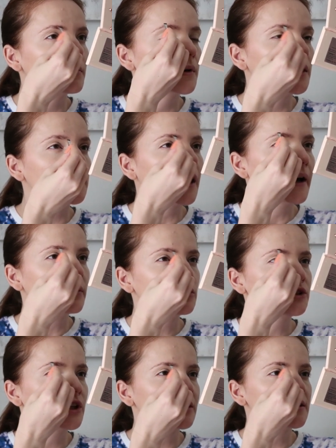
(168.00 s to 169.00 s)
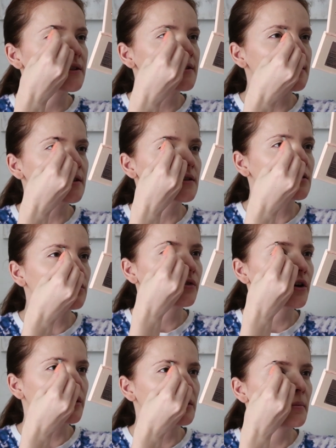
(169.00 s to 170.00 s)
But I will not insist
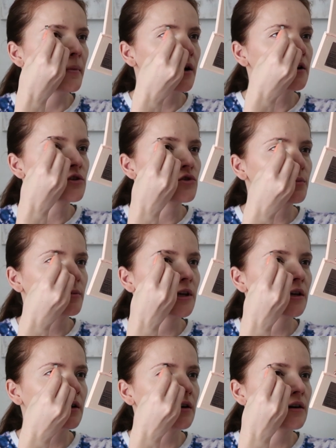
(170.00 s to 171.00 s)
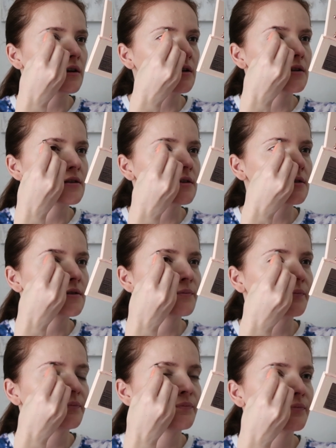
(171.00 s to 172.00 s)
very much
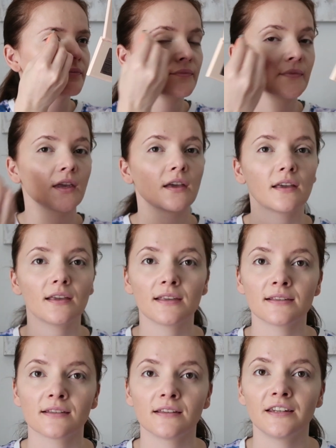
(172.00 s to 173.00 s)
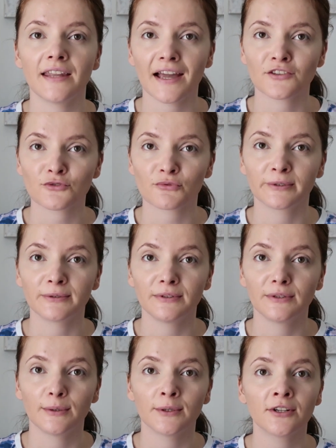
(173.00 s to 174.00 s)
because it's a natural
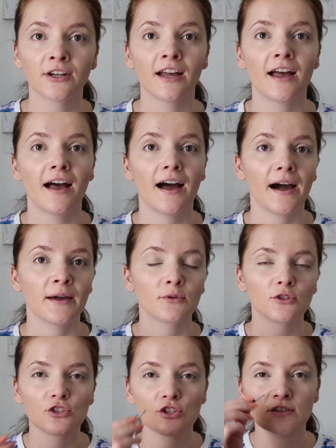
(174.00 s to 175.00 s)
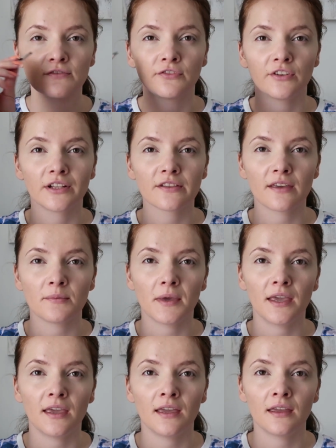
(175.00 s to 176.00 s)
look. I will just fill them
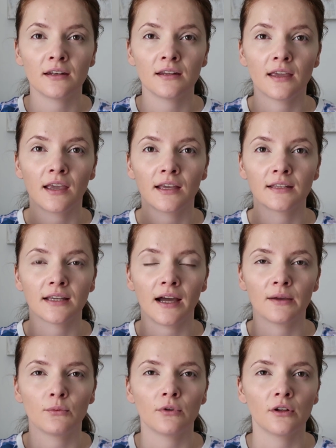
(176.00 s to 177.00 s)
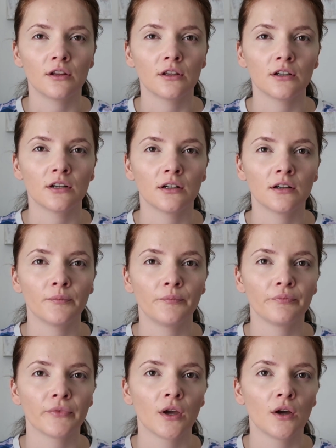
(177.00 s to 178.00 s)
in and I will
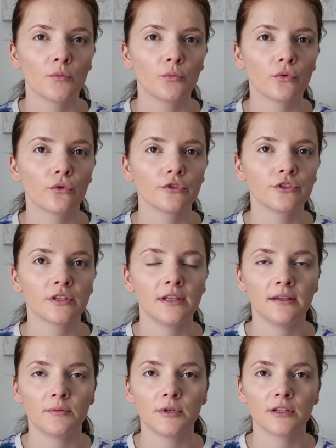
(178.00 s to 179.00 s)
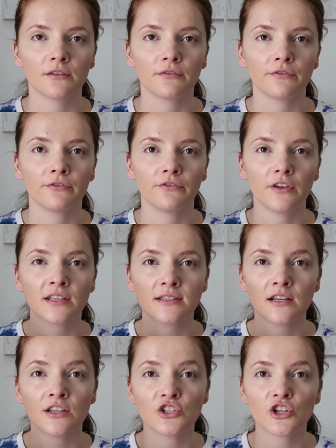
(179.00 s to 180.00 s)
put a little bit of
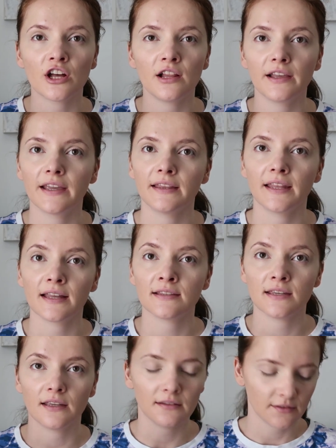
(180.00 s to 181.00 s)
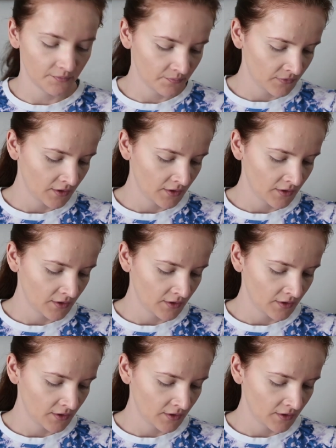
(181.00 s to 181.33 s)
fixing gel and that's it.